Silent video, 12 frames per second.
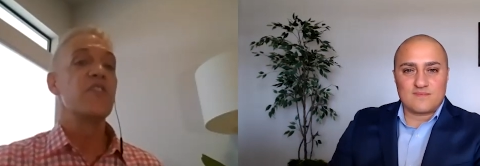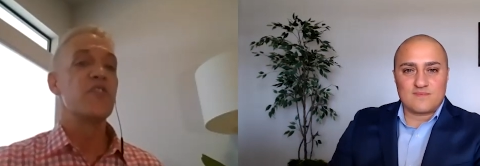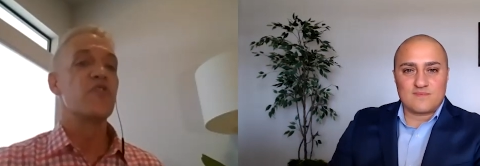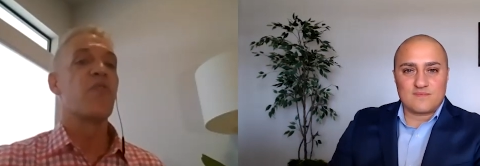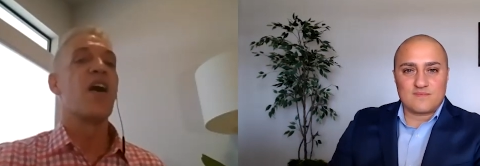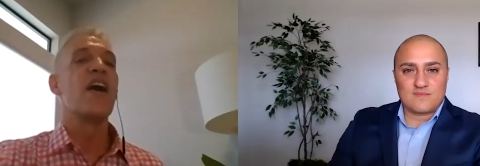
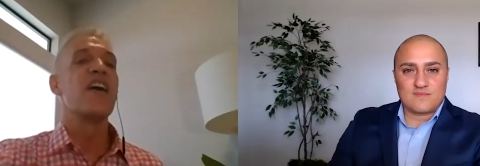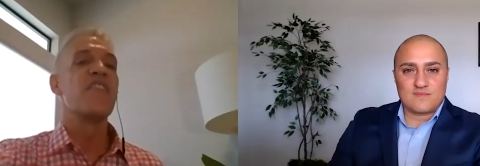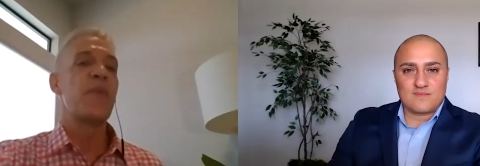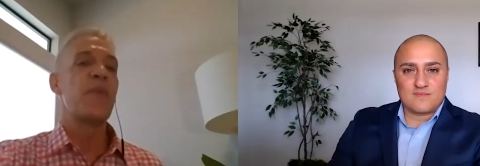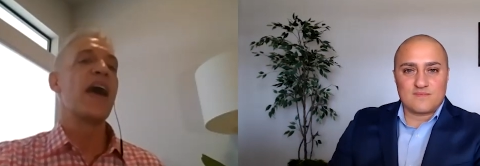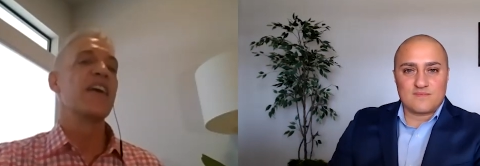Speaker 1: drive
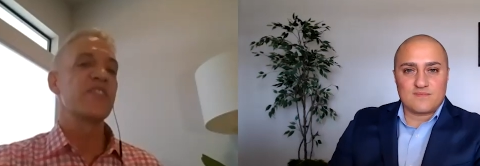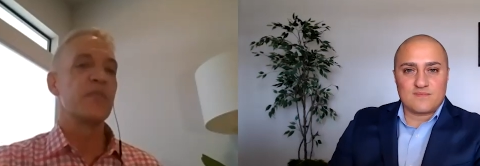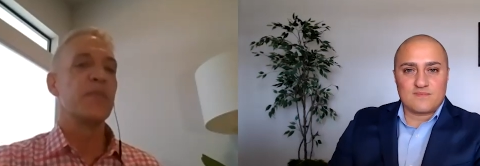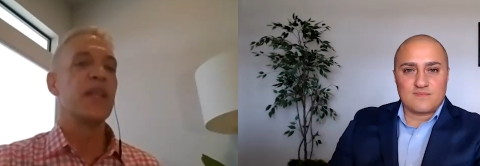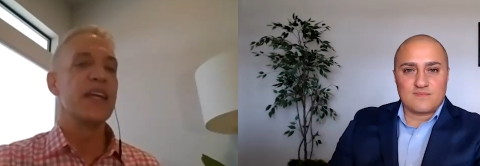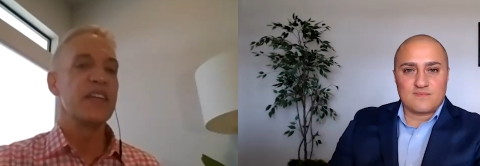past the
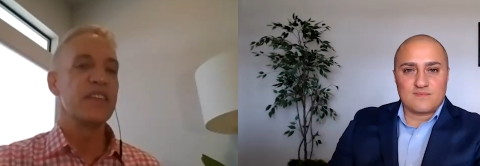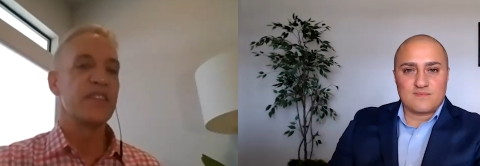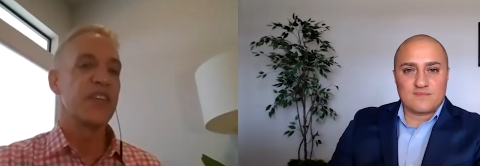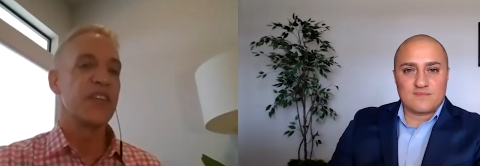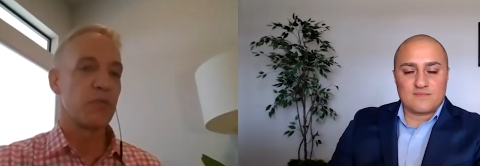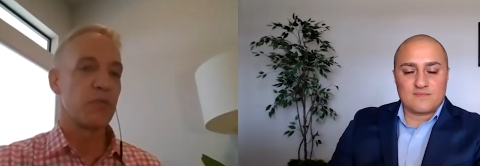place if
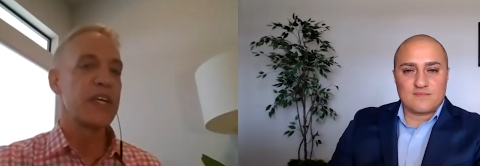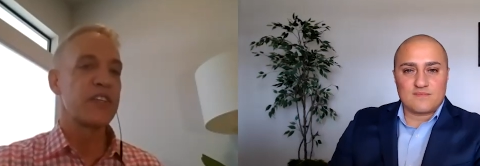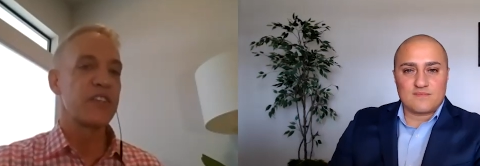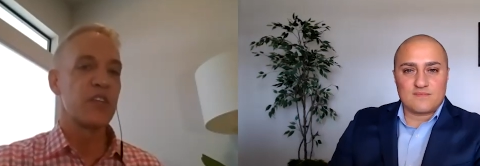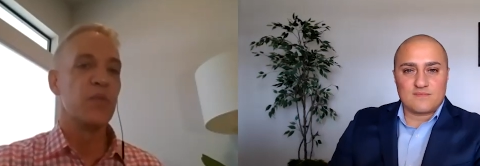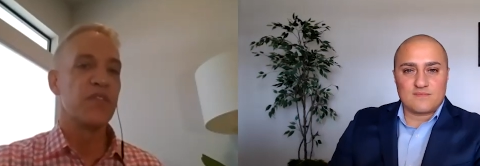it's
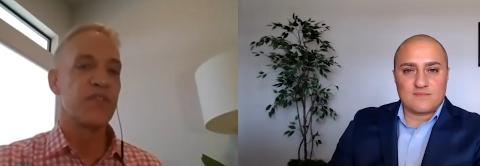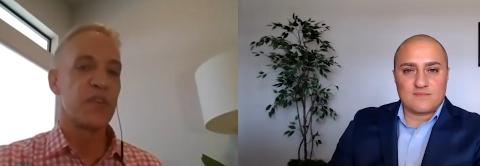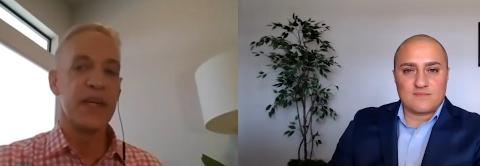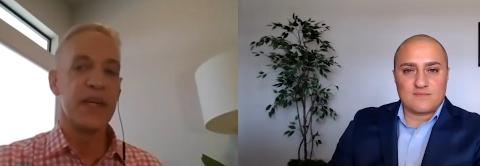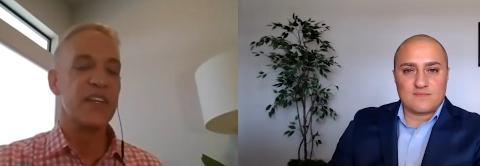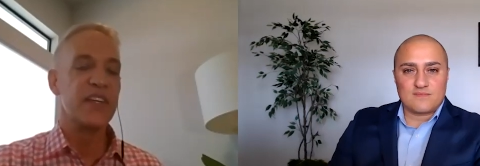reasonable for
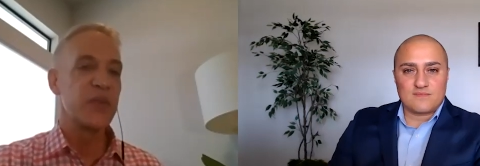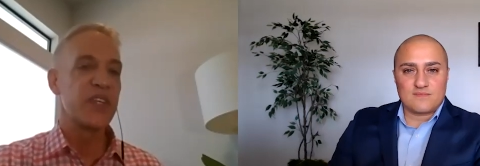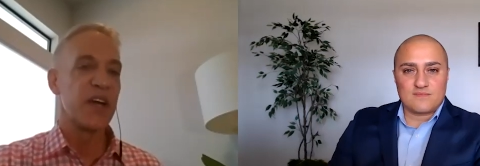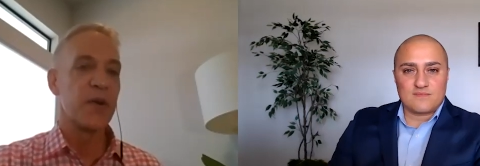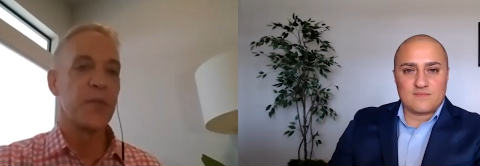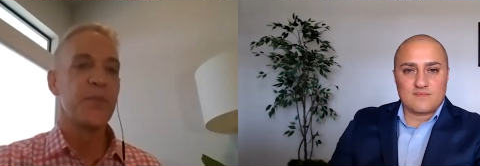me to do
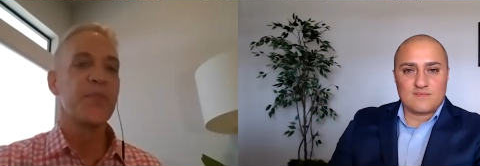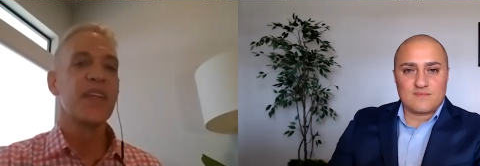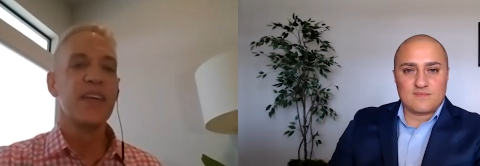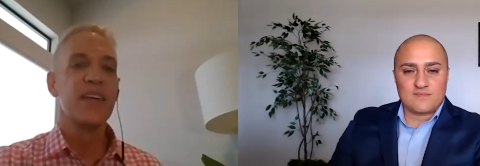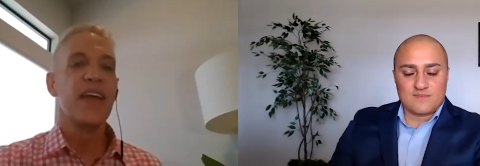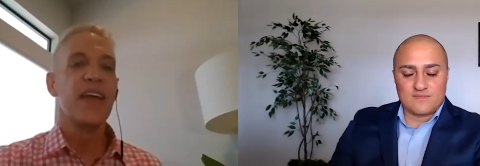so
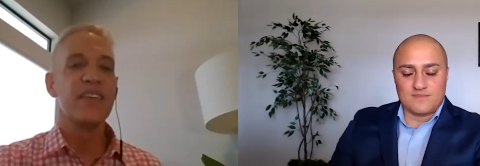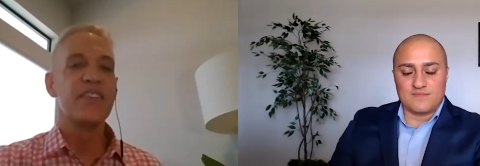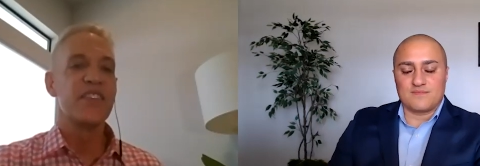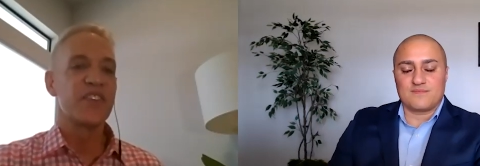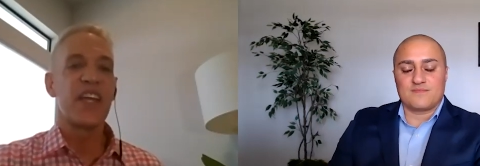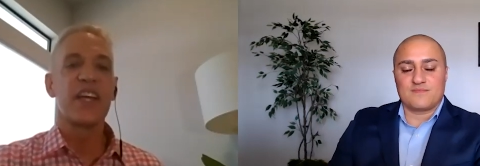and hmm.
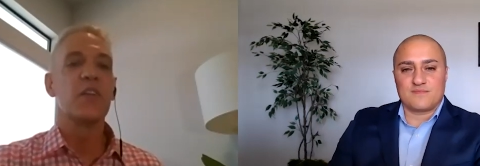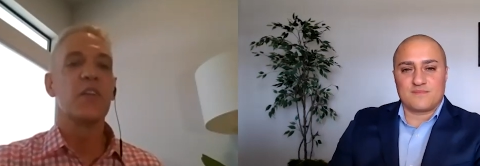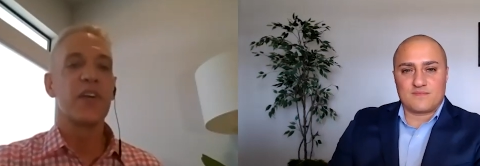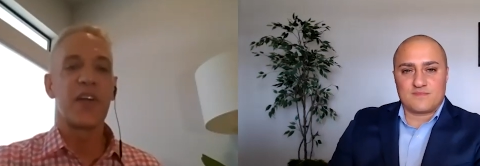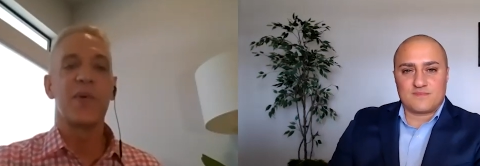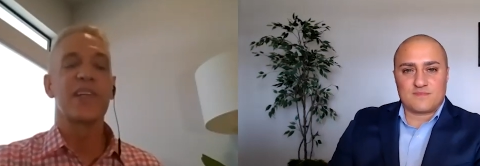just take a
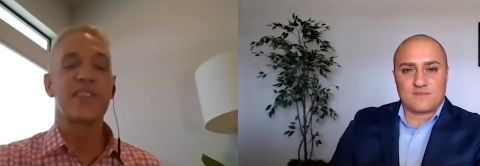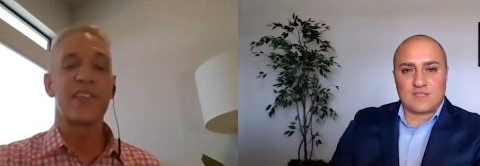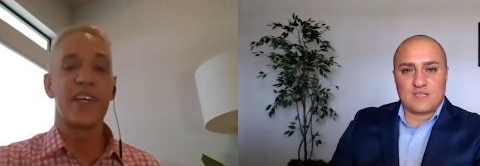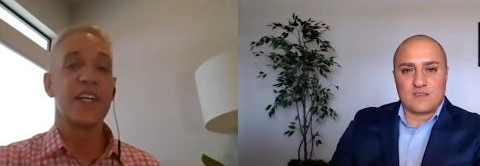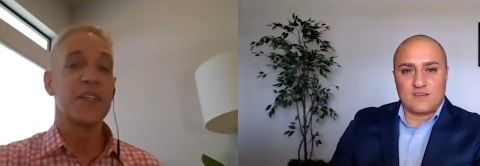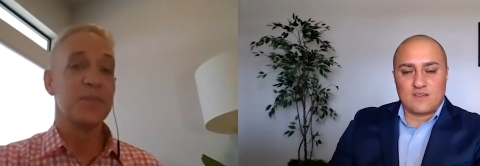look at what's
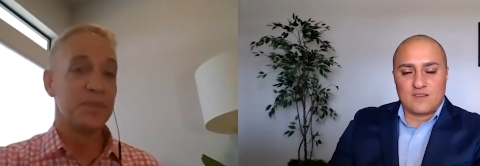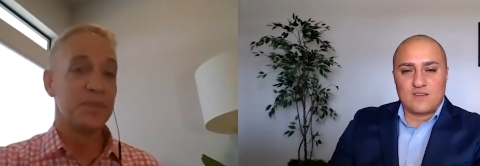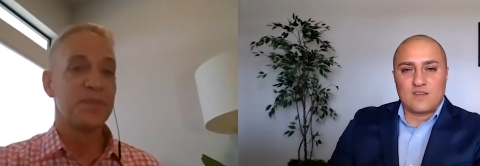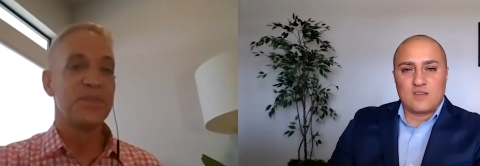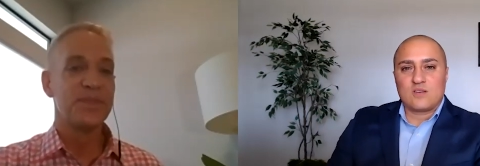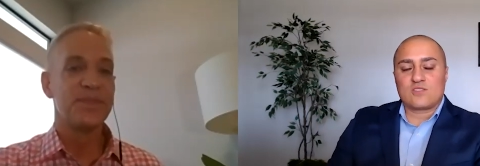there.
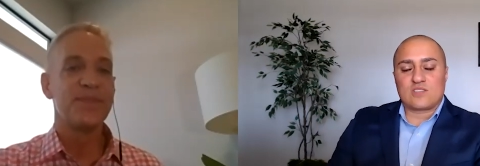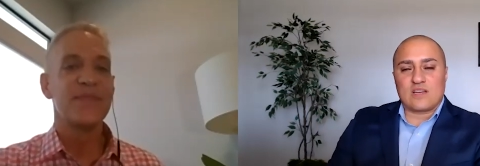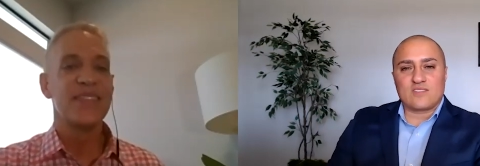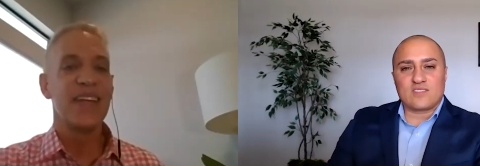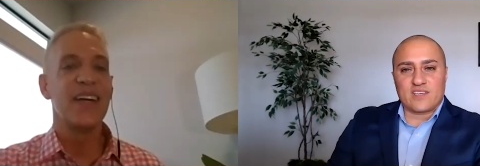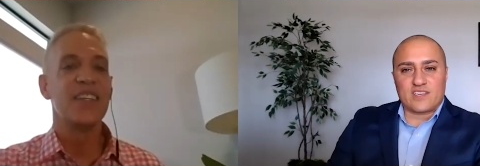
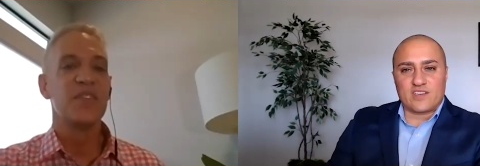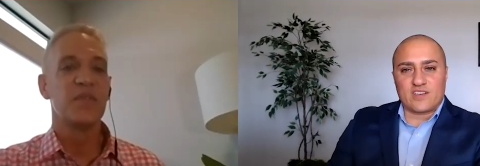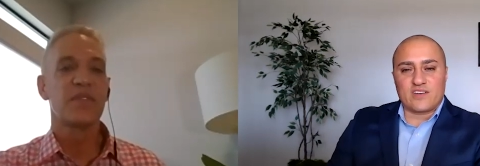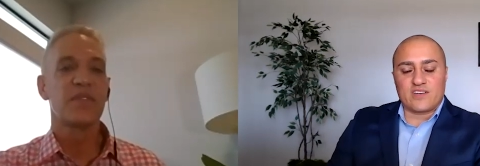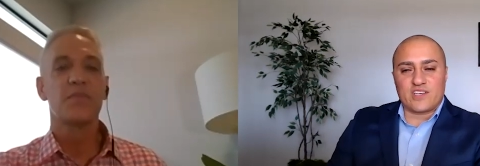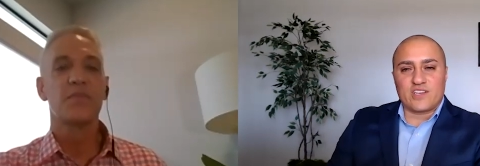
Speaker 2: Sounds um, like
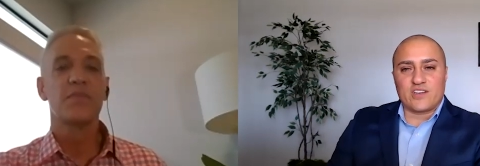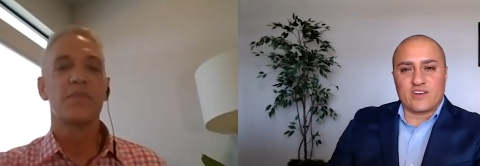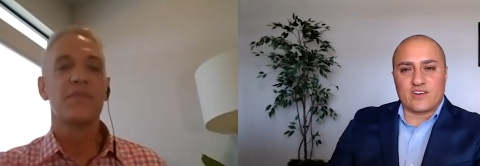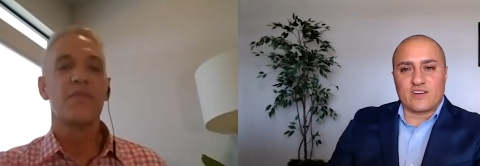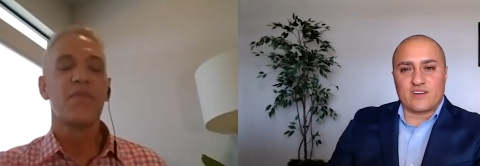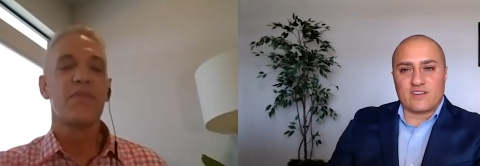your
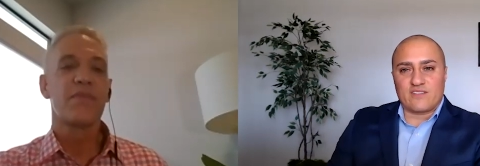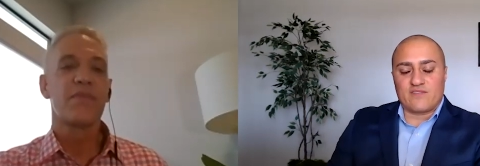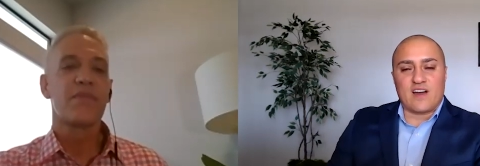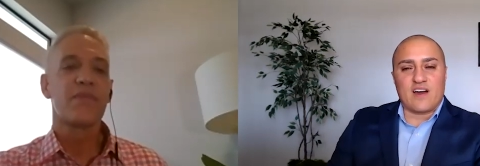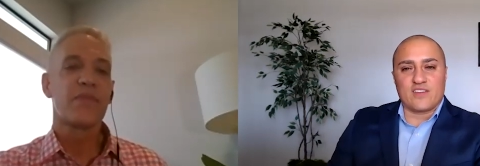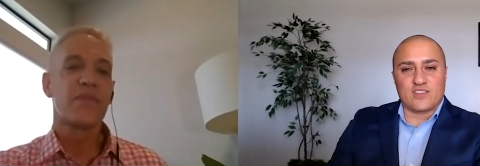your
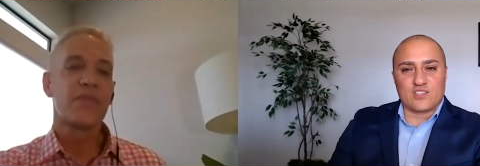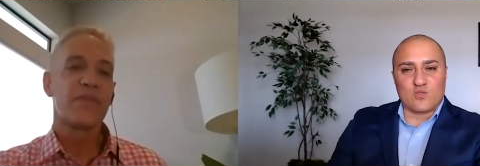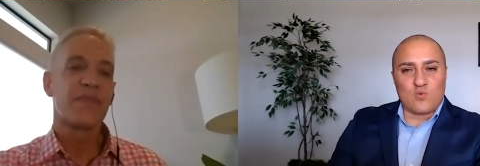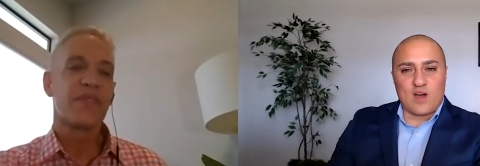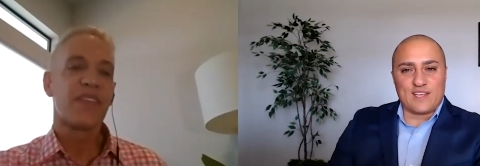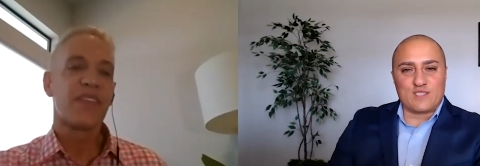father's a
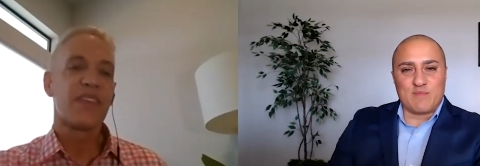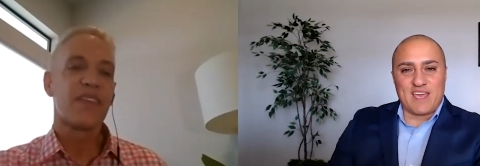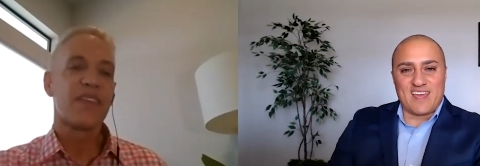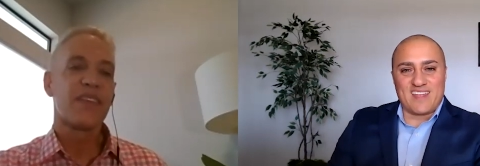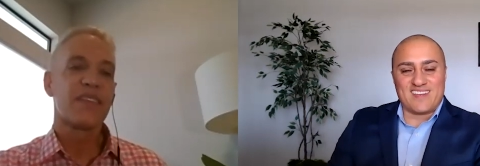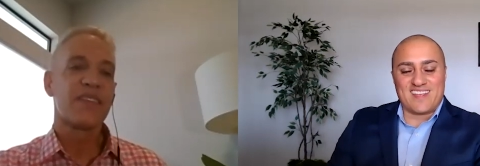wise
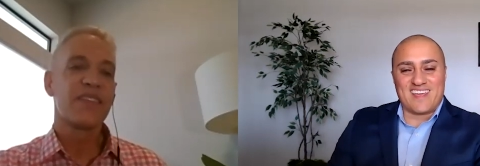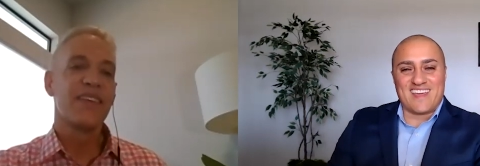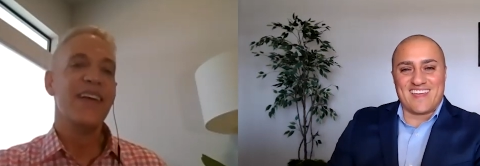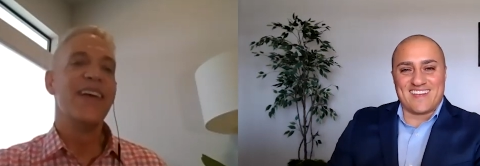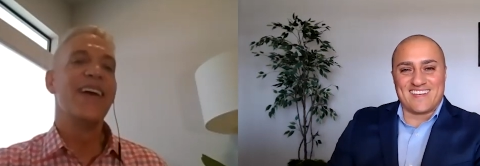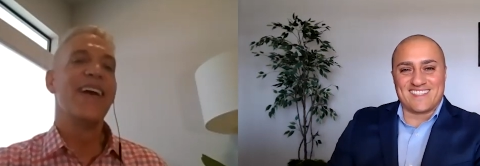man,
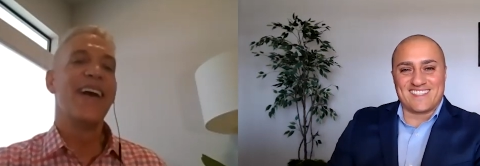and